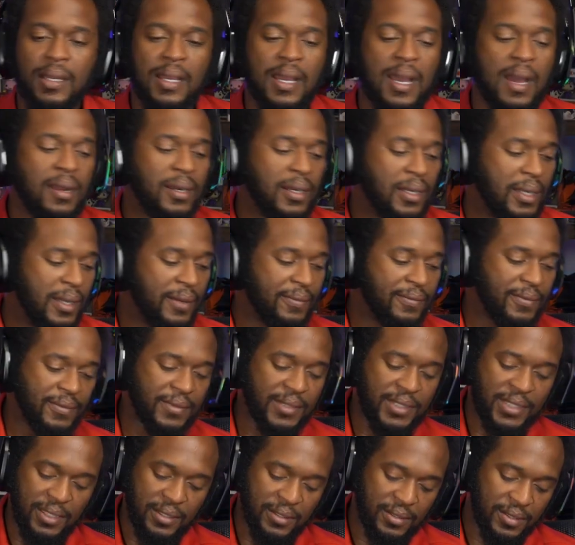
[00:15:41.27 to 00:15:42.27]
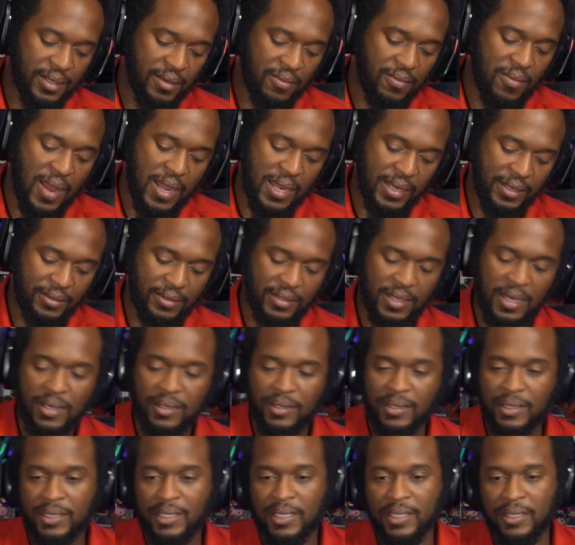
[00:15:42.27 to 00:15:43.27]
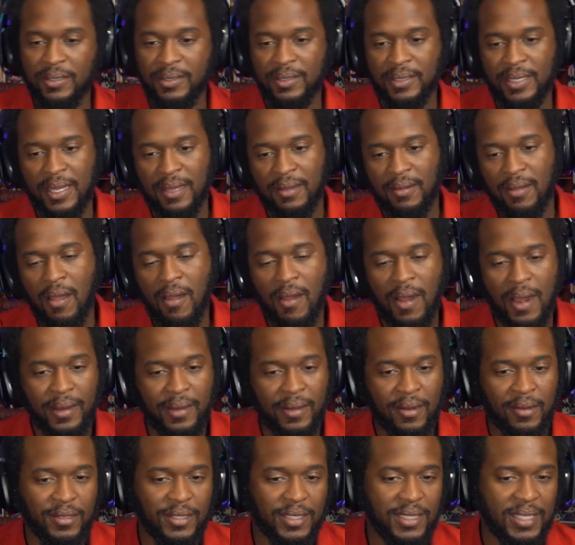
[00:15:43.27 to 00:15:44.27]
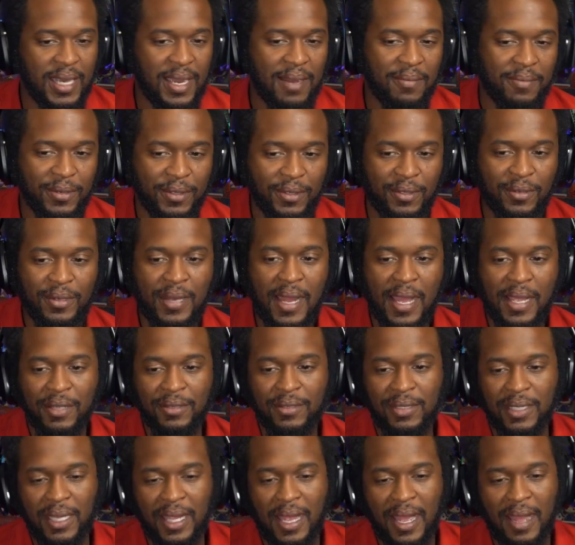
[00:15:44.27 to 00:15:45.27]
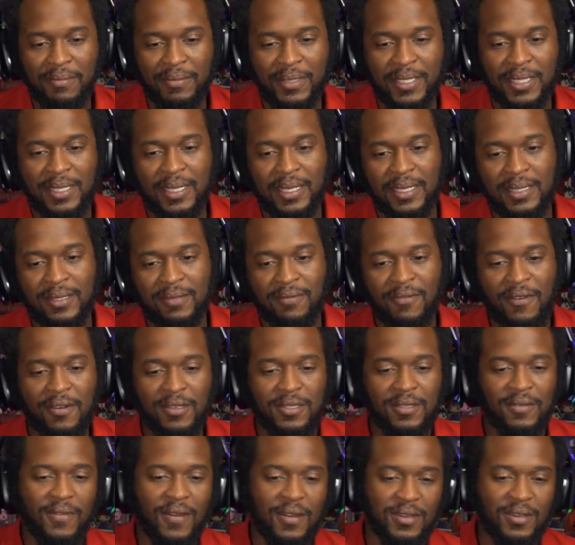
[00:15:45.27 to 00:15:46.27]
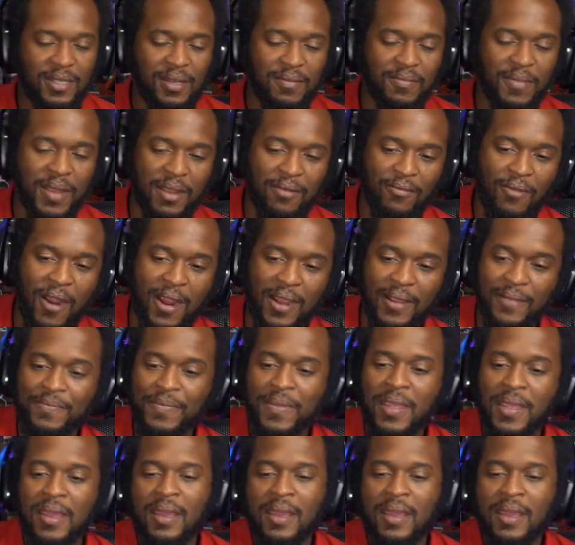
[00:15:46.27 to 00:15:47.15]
I'd have left them shields up. Why are you turning the shields down? All right, Nurse Chapel, you're not using common sense. First of all, something ain't right.